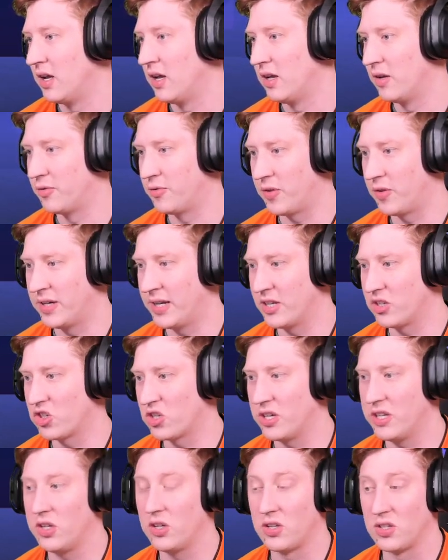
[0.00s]

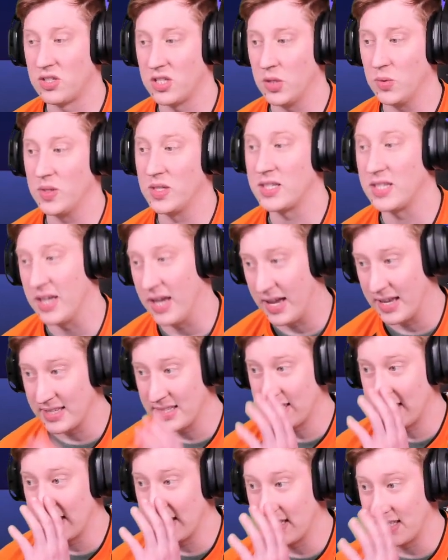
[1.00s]
Financially, you can see we sit at
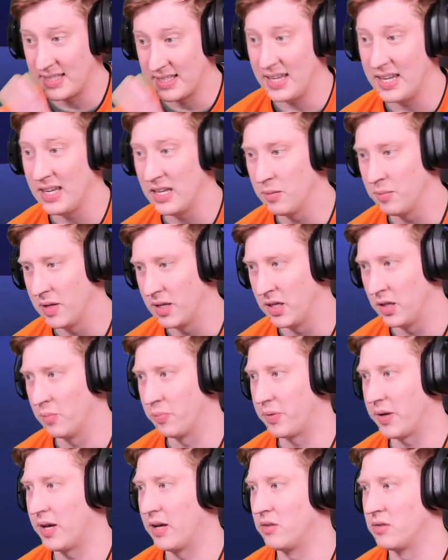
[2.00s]
£16 million
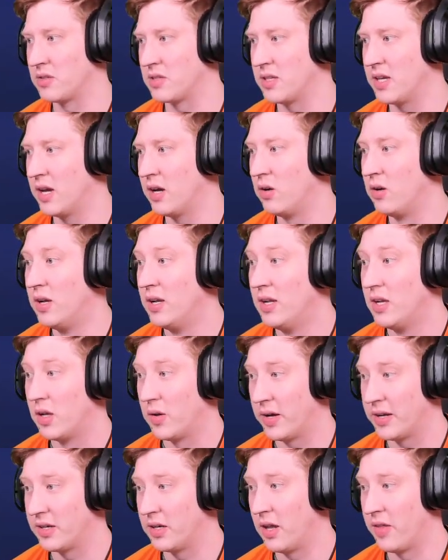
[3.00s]
now.
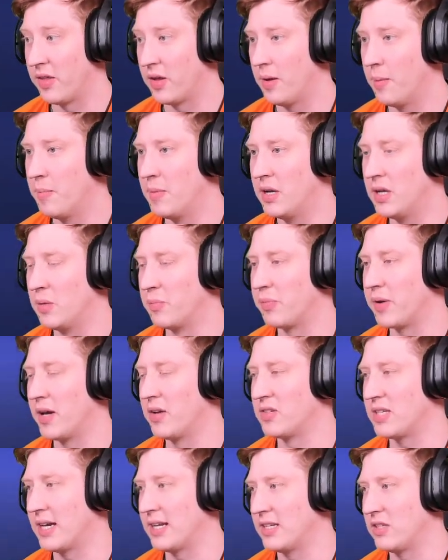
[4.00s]
I had another £1 million
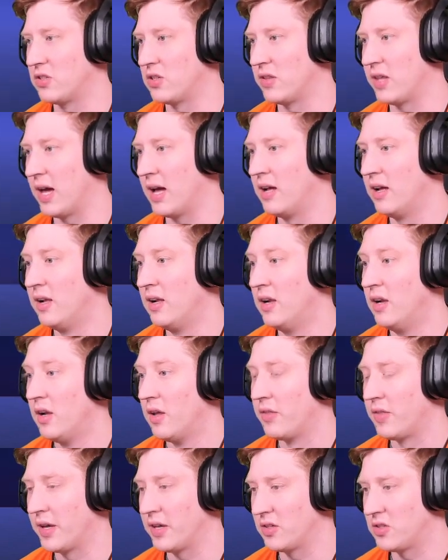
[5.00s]
added to that,
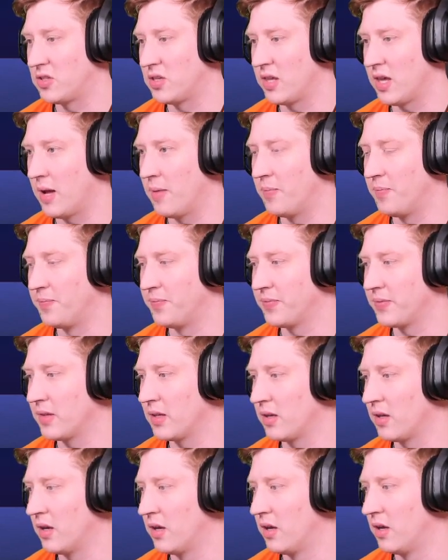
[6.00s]
thanks to that
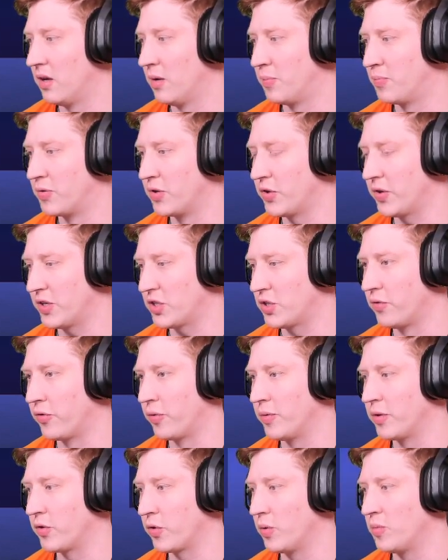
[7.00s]
progression
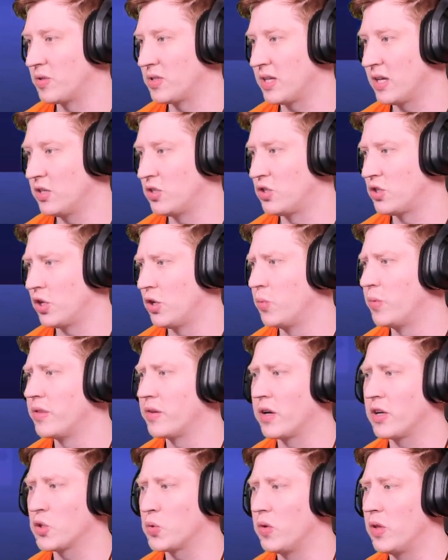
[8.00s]
from the group stage 2. With
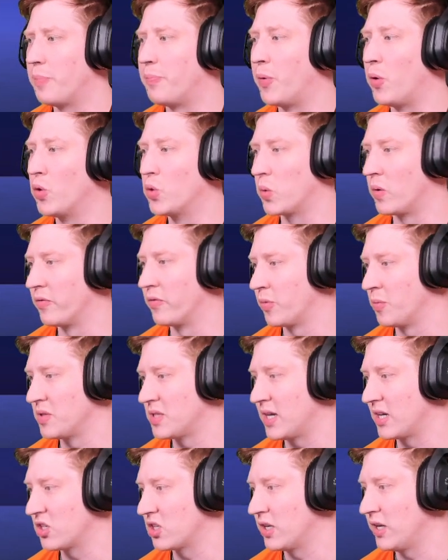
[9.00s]
regards to what the board want from us,
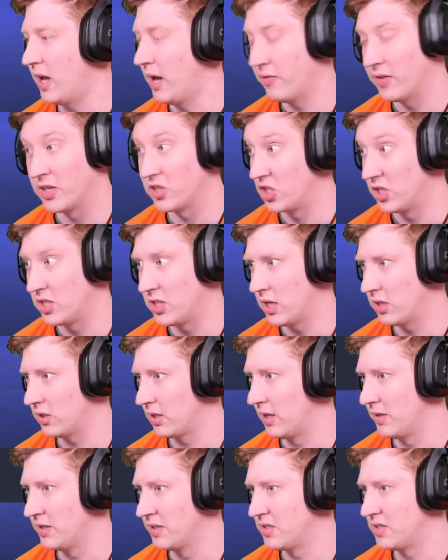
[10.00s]
actually, I haven't actually checked
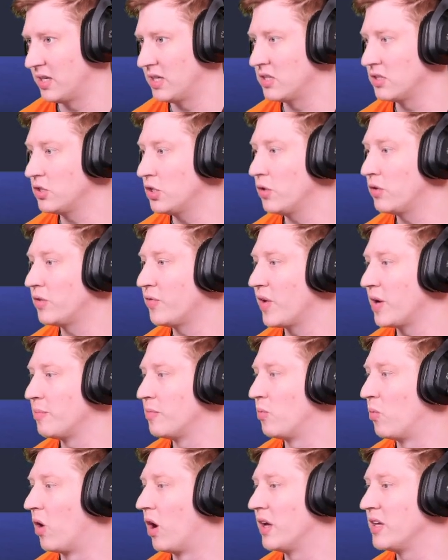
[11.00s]
that this season. Youth
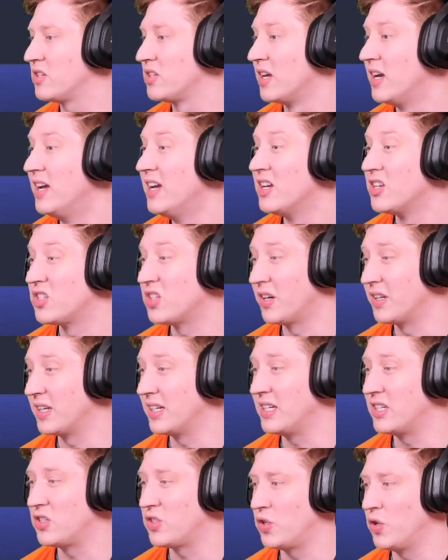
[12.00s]
development-wise, sign at
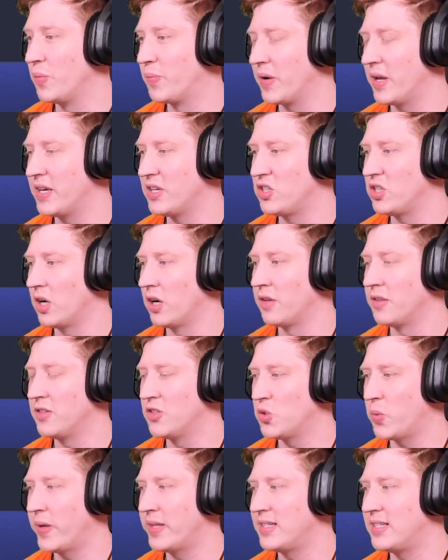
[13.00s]
least 2 players younger than
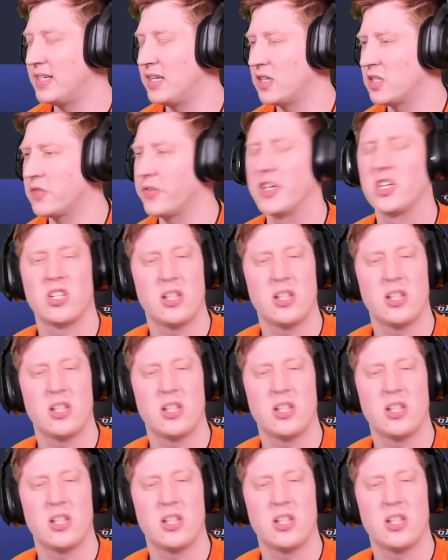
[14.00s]
20 years of age.